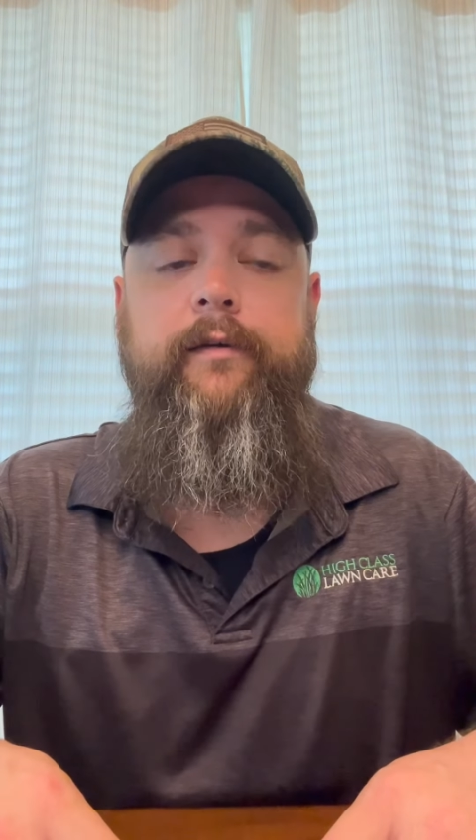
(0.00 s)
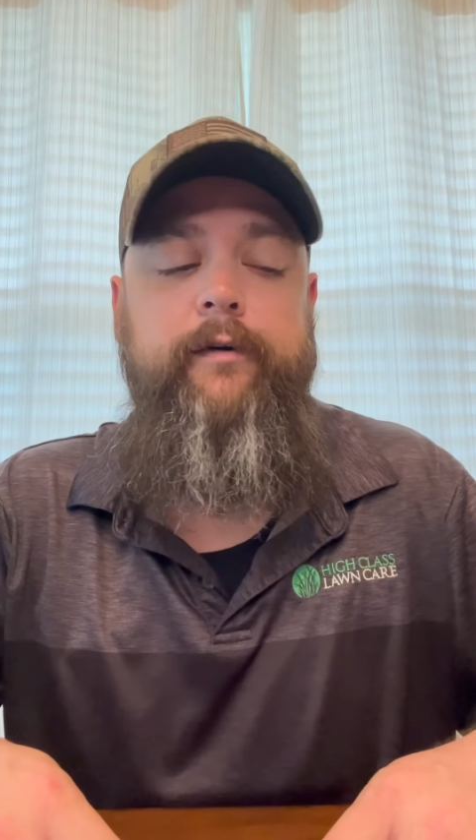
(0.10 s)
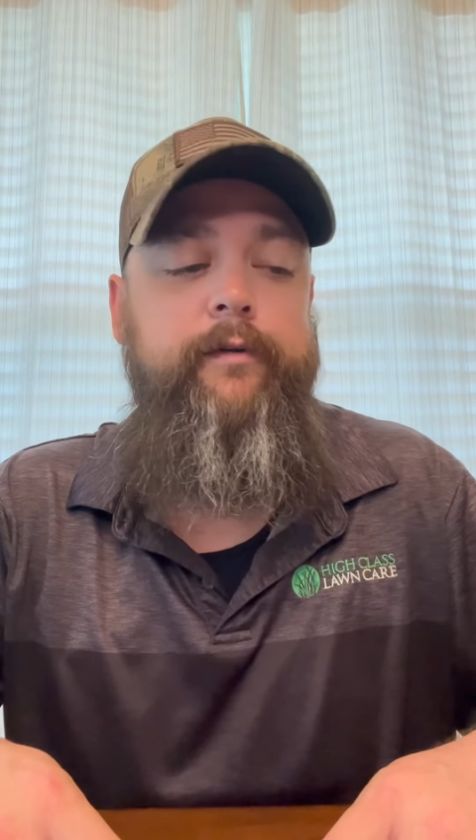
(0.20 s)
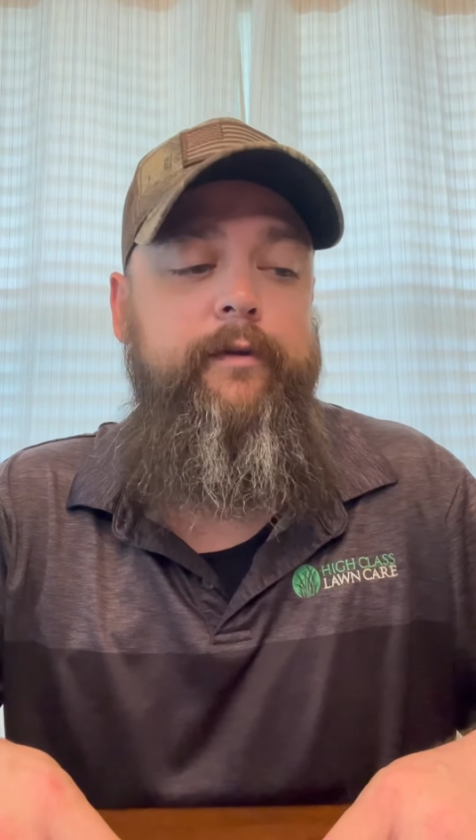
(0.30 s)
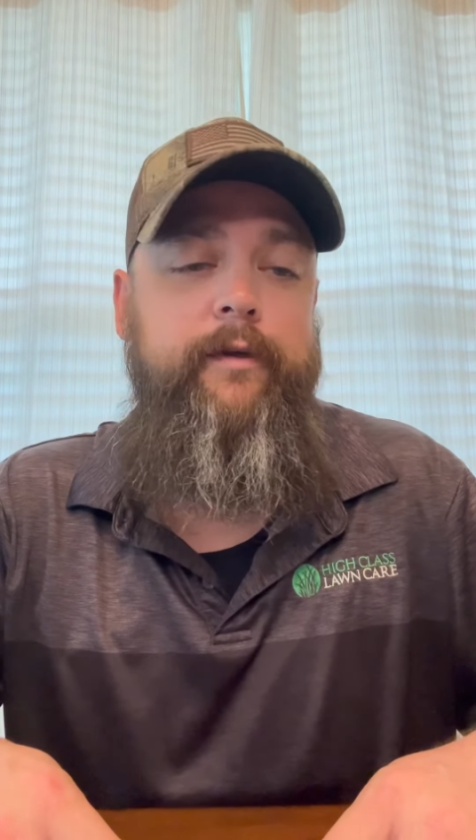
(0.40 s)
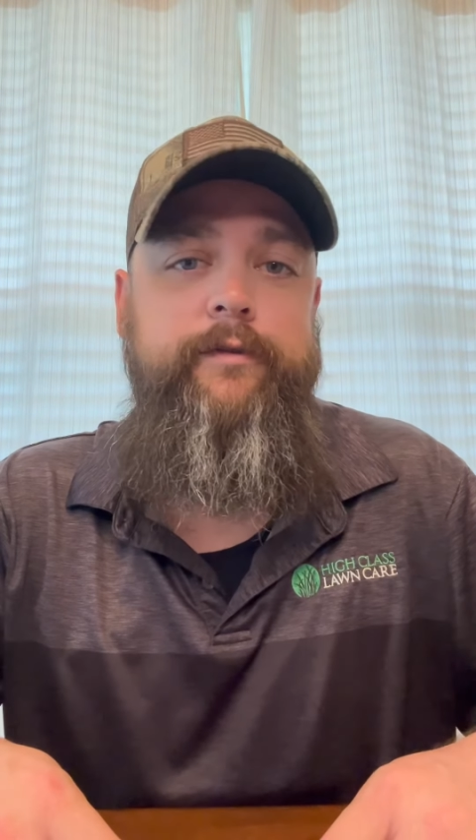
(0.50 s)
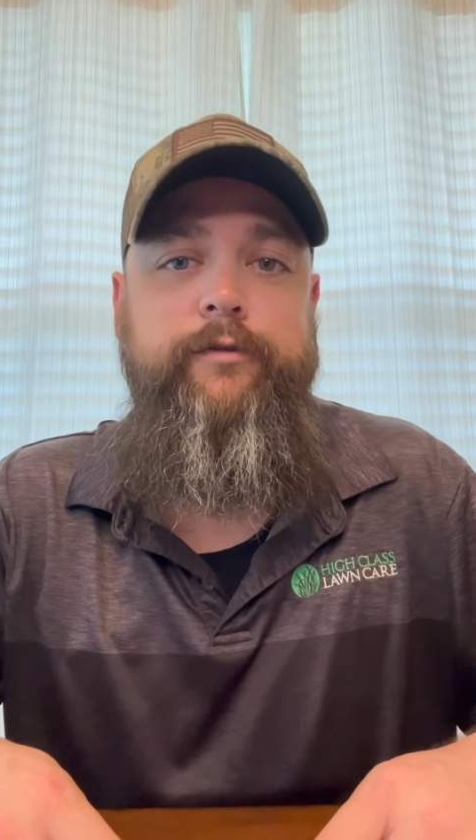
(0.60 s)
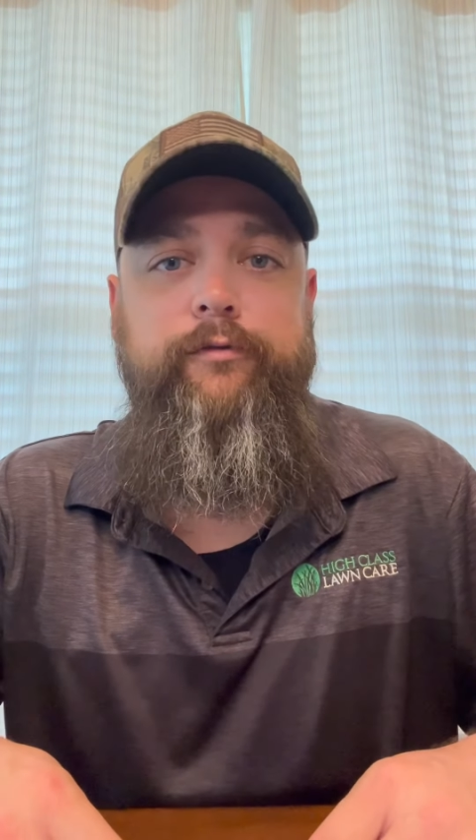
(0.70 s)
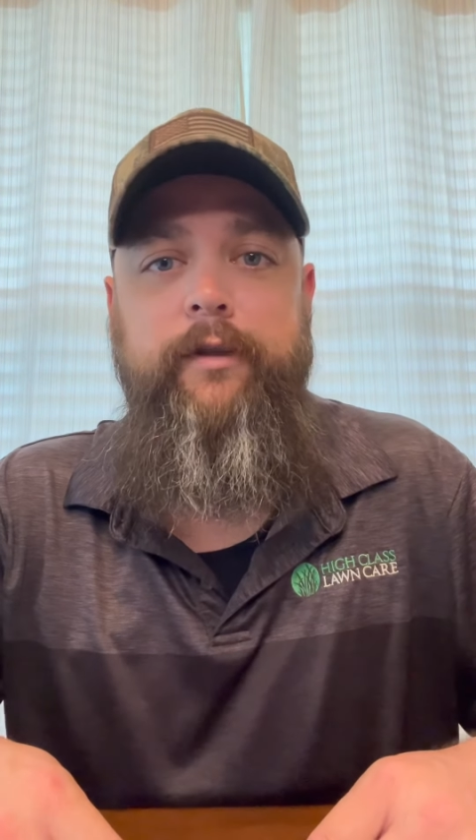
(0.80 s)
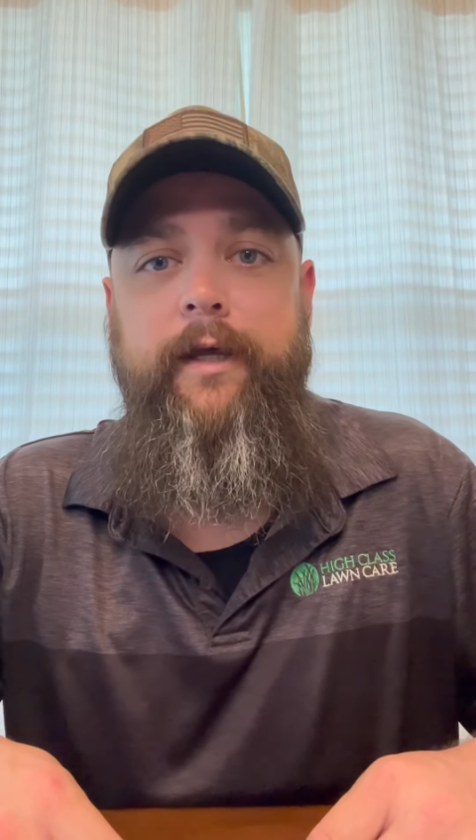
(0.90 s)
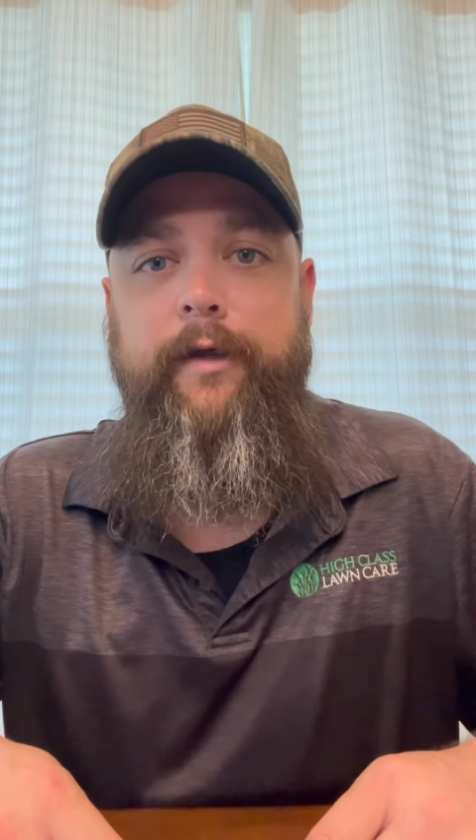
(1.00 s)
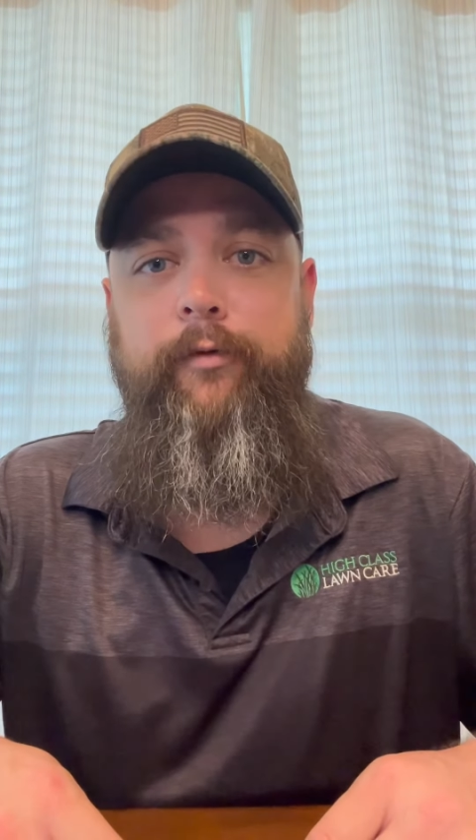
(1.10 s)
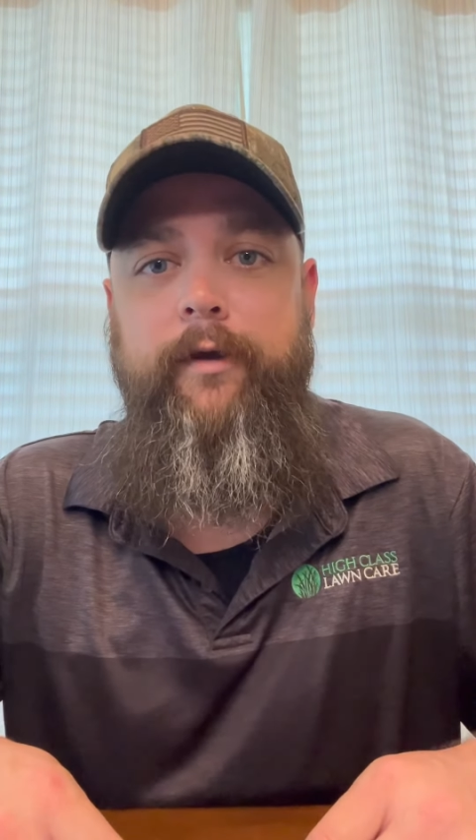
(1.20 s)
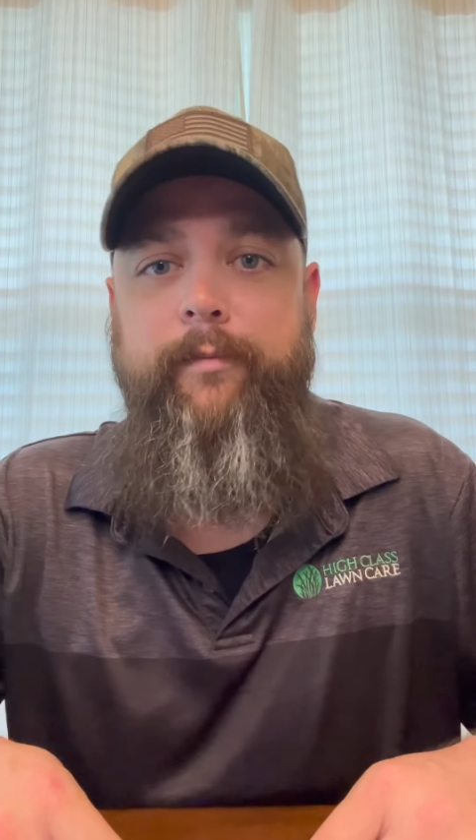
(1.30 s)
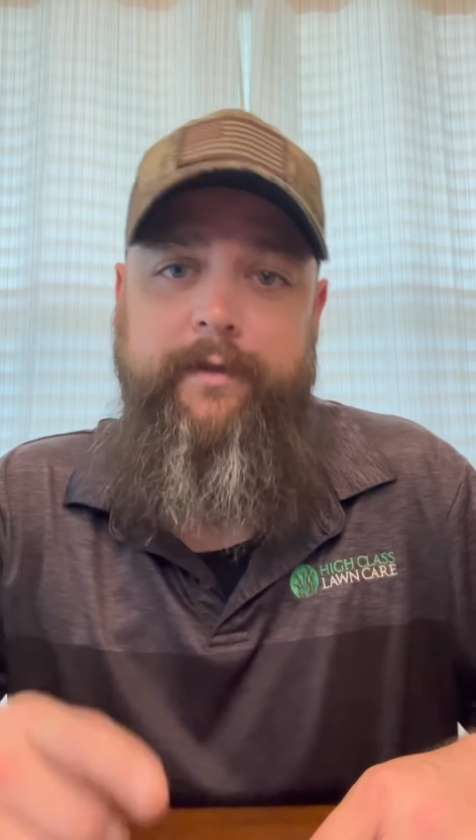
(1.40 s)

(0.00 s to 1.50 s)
unless you're doing layaway,